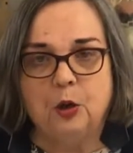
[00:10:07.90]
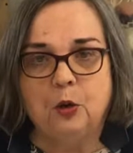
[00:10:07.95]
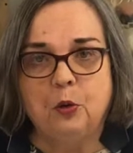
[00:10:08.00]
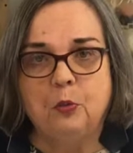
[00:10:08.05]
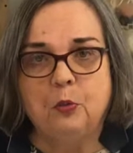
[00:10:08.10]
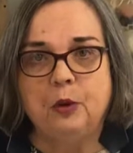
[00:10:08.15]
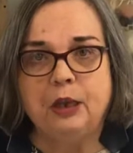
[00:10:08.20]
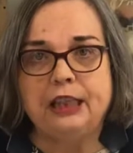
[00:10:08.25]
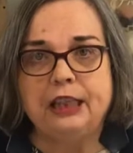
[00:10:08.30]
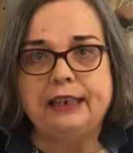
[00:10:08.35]

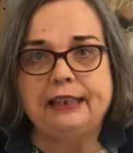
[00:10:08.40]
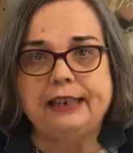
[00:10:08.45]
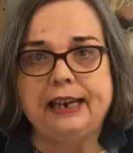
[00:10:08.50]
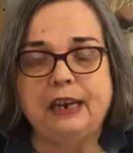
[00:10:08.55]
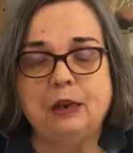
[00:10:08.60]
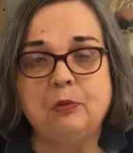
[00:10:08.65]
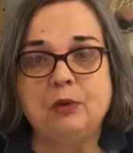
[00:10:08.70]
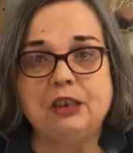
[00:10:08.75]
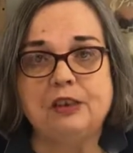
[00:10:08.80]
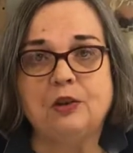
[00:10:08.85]
When the day
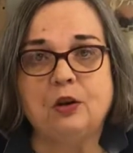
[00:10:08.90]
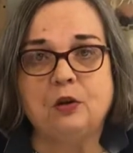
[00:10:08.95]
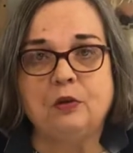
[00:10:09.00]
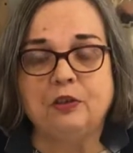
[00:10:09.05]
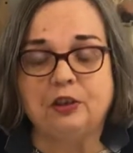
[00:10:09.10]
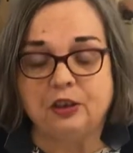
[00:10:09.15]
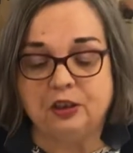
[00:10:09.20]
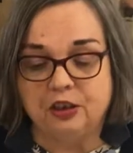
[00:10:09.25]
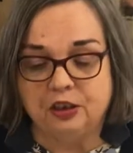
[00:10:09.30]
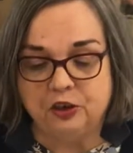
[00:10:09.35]
was
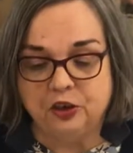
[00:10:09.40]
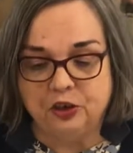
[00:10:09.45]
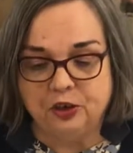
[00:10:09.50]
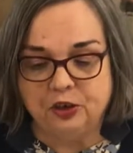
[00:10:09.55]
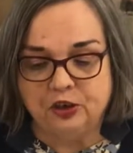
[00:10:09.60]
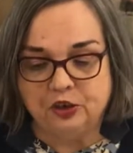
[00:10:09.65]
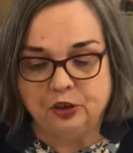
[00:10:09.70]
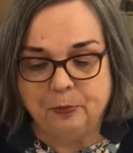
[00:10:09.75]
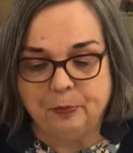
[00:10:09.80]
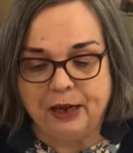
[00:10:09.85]
over, the
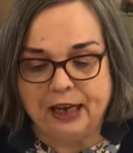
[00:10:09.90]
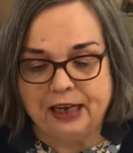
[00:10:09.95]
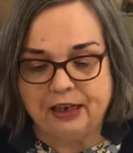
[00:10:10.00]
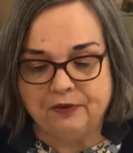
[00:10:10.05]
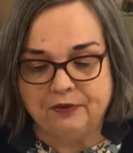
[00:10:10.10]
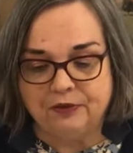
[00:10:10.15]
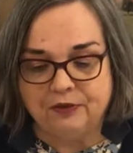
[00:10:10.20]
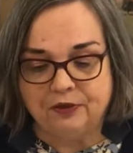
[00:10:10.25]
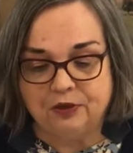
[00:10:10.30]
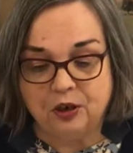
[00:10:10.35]
church paid
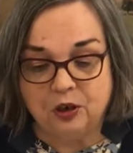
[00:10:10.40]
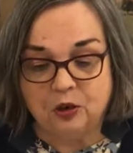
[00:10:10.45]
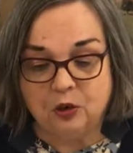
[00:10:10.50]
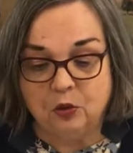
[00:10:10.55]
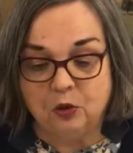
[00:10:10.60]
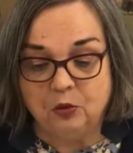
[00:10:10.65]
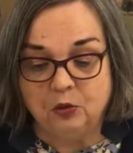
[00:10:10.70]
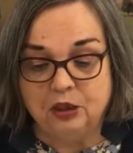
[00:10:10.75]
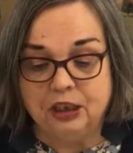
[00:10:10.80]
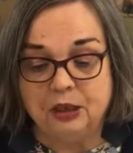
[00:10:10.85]
for
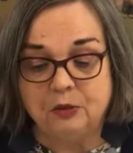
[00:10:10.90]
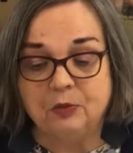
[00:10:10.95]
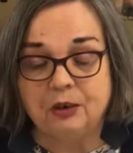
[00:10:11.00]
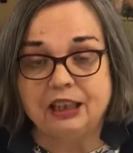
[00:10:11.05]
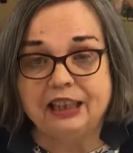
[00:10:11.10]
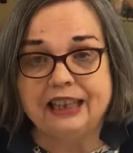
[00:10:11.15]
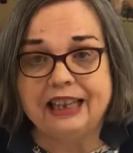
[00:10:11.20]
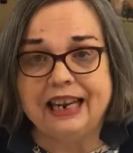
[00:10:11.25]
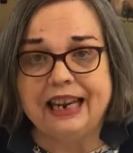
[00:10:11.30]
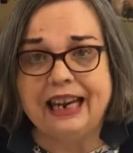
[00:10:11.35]
only what
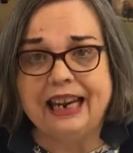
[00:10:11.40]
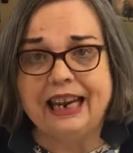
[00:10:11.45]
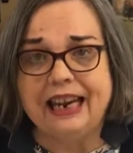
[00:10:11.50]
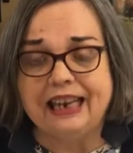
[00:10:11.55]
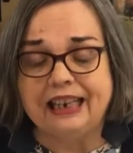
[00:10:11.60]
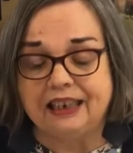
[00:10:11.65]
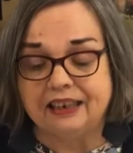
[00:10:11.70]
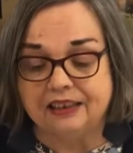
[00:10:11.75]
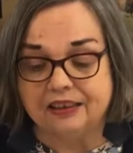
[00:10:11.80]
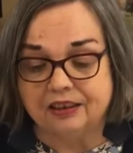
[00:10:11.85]
they
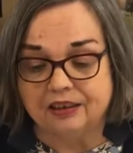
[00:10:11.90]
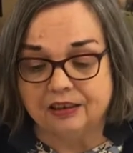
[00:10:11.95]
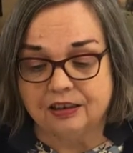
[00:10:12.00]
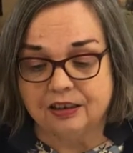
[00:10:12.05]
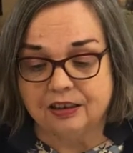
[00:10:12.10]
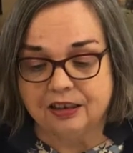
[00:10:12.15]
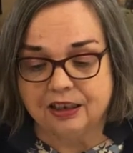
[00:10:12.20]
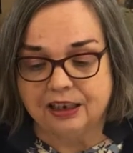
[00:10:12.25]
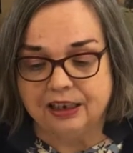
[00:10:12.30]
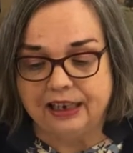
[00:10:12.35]
ate,
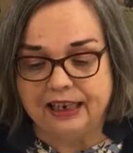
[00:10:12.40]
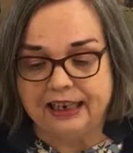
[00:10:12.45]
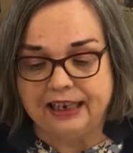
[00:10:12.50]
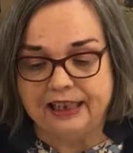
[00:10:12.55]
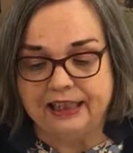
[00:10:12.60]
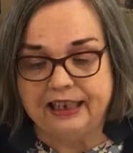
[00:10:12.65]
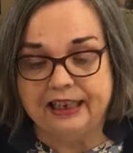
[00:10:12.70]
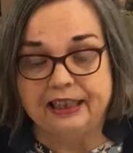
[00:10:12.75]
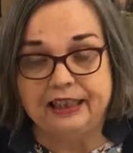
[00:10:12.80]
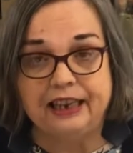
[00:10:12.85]
and
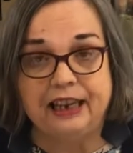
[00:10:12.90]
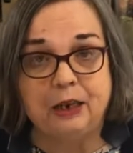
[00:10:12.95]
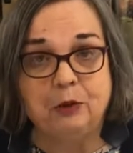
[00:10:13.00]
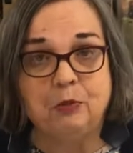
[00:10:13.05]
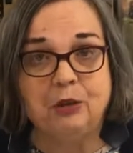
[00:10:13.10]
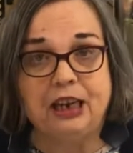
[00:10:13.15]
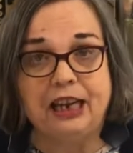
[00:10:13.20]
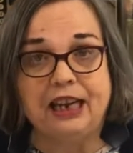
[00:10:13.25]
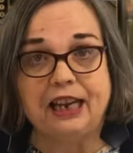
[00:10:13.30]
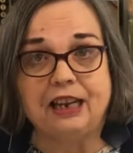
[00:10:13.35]
then they
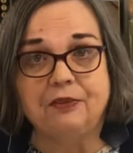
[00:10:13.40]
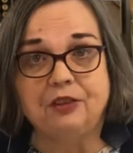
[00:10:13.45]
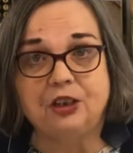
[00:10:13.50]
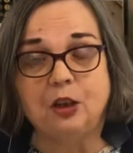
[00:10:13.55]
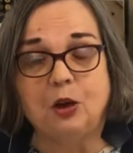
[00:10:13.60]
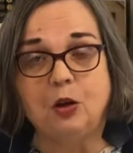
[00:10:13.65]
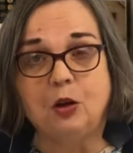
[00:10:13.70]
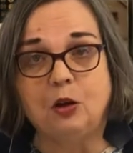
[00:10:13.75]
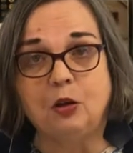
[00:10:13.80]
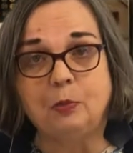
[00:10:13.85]
would have to
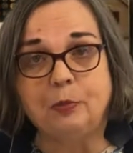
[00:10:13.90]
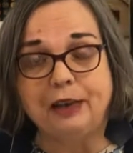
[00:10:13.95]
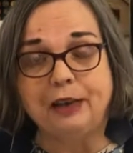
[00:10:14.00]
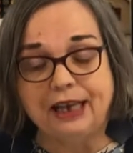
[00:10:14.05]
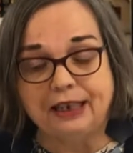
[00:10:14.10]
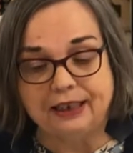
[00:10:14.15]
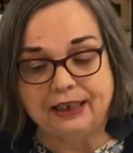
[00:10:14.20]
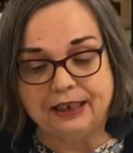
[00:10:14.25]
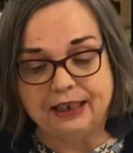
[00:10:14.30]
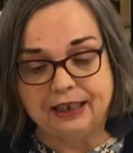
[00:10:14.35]
haul
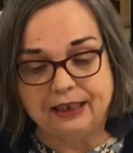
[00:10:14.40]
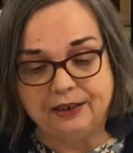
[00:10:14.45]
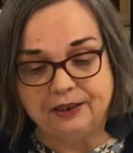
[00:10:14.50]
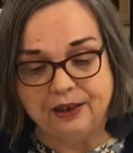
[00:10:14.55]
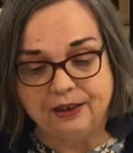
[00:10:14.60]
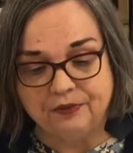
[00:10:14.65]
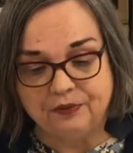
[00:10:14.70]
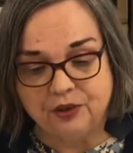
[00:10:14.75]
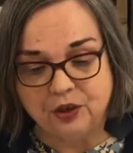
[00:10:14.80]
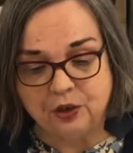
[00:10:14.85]
back any
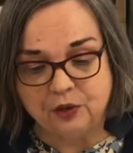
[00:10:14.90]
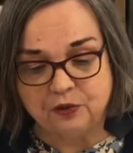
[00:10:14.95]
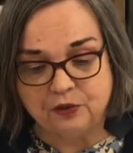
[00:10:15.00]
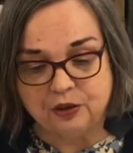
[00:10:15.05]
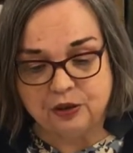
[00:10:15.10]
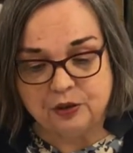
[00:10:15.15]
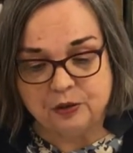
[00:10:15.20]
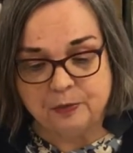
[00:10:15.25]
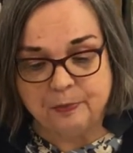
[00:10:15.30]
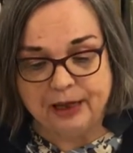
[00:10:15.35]

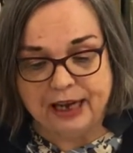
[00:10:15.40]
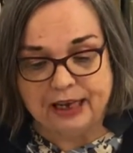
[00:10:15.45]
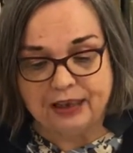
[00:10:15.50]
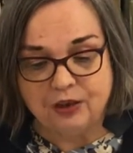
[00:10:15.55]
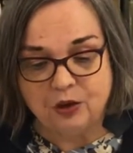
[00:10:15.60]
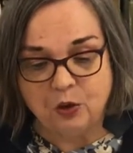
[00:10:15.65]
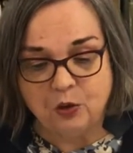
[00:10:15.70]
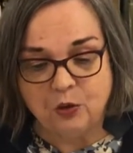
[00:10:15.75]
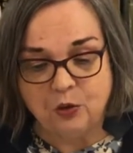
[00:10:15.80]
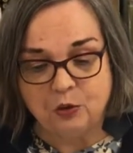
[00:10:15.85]
leftovers back
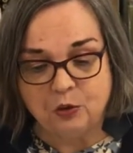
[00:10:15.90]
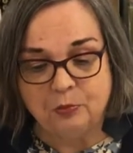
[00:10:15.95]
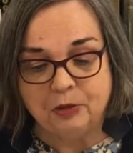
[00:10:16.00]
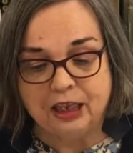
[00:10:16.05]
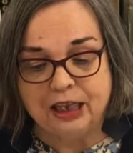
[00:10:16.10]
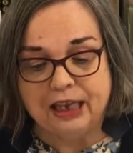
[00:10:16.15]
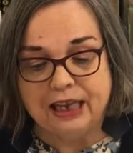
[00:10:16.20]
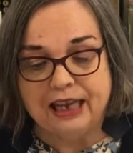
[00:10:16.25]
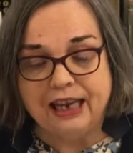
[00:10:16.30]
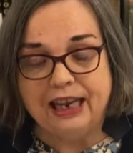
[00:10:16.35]
home,
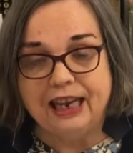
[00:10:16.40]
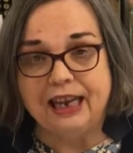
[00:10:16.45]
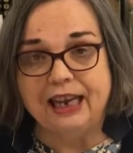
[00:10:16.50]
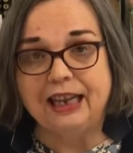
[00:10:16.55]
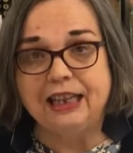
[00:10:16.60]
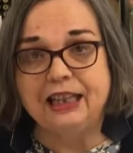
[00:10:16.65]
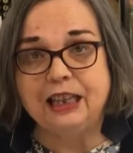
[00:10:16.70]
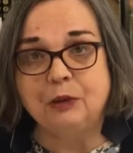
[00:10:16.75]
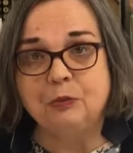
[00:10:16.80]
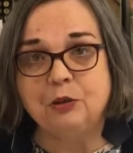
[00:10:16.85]

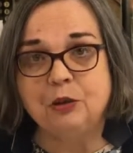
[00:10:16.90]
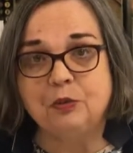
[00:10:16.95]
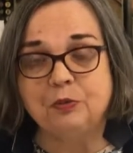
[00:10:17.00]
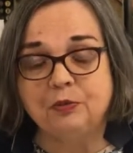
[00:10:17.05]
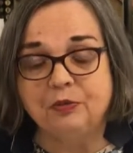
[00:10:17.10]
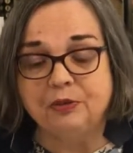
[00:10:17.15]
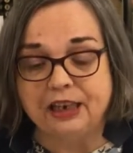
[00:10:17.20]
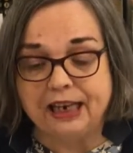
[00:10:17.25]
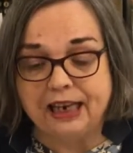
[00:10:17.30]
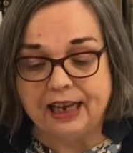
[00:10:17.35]
and they would
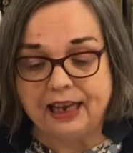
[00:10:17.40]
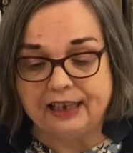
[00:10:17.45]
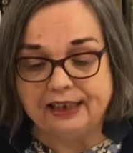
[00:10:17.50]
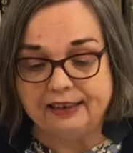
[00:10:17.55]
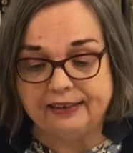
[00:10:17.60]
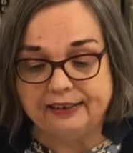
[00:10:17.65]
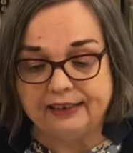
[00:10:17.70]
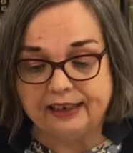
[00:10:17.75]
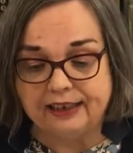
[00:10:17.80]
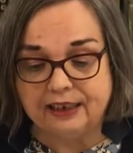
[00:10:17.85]

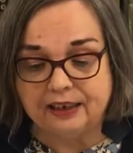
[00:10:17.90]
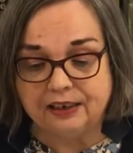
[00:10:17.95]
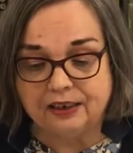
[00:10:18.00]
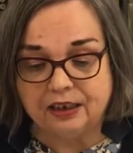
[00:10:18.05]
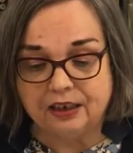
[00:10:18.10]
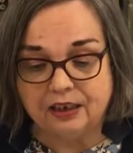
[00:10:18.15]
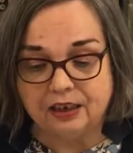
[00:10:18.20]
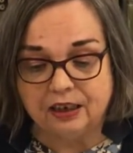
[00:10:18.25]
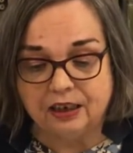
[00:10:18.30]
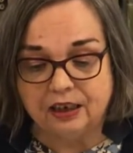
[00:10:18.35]
re-ice it
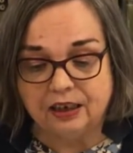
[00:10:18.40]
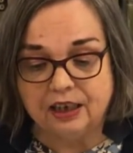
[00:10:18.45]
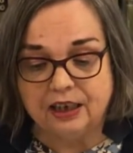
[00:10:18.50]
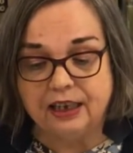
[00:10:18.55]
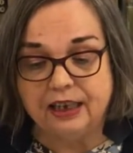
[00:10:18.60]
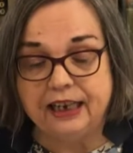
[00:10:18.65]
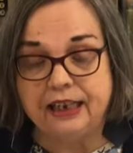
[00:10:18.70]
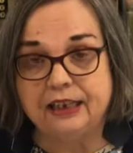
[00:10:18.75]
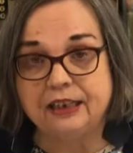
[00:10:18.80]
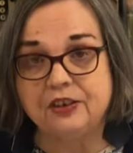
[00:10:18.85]

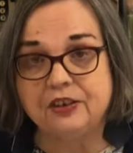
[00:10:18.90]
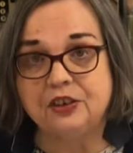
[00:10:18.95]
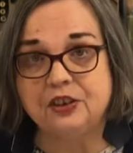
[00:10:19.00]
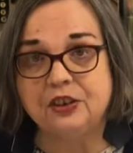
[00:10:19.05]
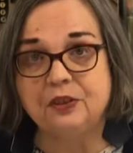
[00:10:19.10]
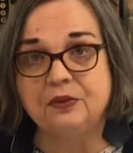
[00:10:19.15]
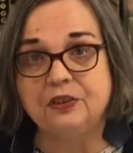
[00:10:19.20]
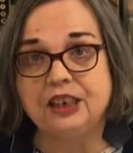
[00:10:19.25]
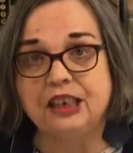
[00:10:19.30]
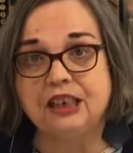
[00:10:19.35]
and
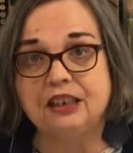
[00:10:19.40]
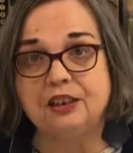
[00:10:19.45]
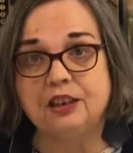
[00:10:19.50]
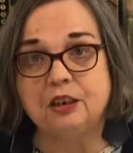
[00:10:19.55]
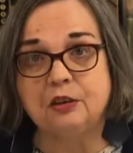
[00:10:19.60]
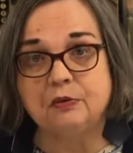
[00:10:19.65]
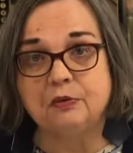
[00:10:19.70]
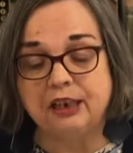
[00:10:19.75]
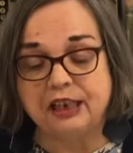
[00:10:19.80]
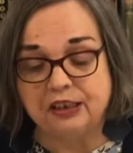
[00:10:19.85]
serve it in their
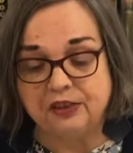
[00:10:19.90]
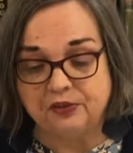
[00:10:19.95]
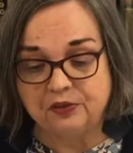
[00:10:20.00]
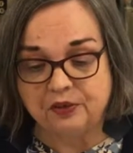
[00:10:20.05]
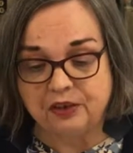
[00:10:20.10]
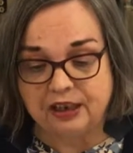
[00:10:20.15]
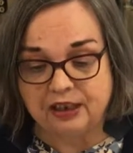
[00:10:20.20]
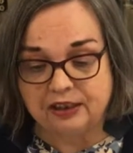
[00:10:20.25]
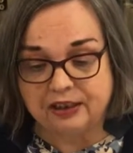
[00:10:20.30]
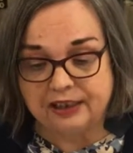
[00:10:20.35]

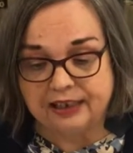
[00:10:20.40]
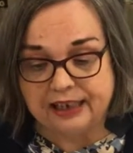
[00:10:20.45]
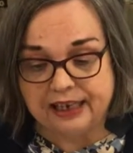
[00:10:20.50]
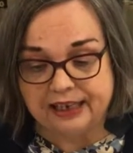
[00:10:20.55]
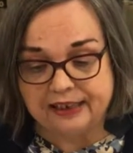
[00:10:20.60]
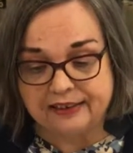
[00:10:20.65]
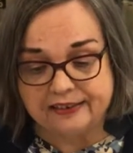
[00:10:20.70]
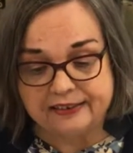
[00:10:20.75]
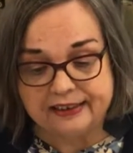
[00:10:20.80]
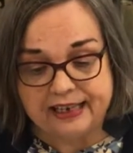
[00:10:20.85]
restaurant the
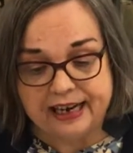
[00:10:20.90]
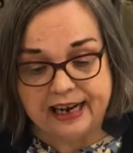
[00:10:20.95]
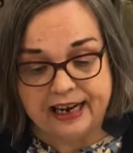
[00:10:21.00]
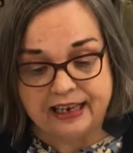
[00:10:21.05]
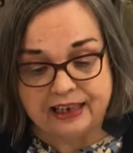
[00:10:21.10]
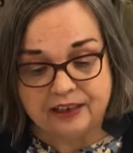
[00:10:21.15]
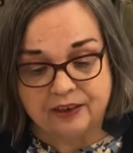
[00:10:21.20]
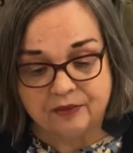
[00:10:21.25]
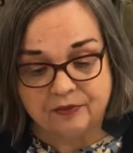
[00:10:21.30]
next day.